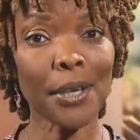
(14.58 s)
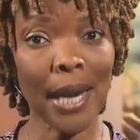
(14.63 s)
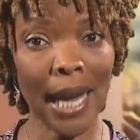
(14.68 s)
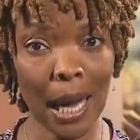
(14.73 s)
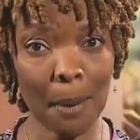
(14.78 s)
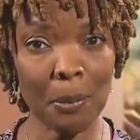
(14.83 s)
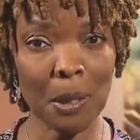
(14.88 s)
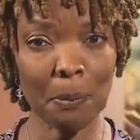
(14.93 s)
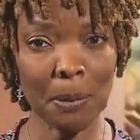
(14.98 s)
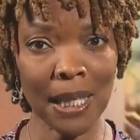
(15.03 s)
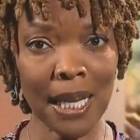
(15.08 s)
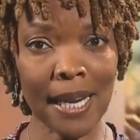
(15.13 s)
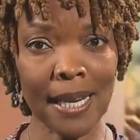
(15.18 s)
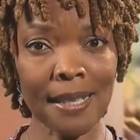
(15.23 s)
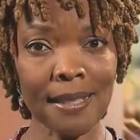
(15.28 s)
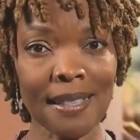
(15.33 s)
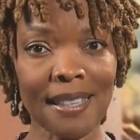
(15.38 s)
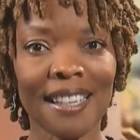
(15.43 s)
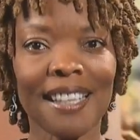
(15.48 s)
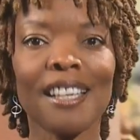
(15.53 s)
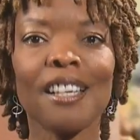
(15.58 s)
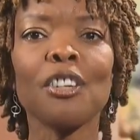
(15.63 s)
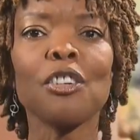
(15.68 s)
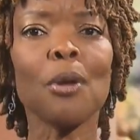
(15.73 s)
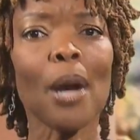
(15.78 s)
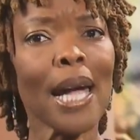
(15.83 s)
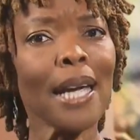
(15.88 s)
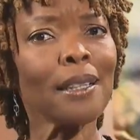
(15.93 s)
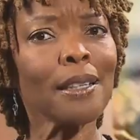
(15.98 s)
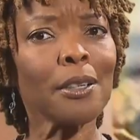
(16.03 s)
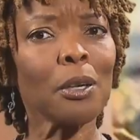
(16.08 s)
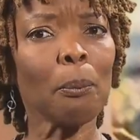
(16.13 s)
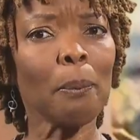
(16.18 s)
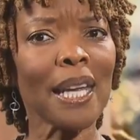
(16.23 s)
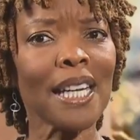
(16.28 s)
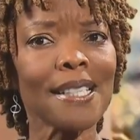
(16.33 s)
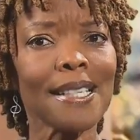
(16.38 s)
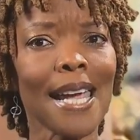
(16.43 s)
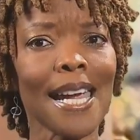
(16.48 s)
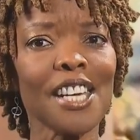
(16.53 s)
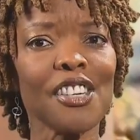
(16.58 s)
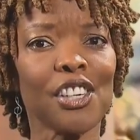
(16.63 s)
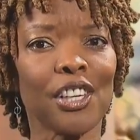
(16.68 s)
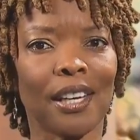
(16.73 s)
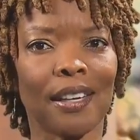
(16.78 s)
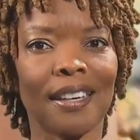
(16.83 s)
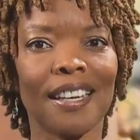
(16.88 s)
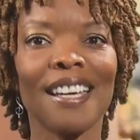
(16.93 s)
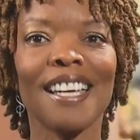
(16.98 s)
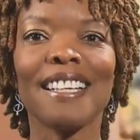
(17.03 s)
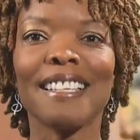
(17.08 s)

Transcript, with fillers: your happy place? Try a little meditation.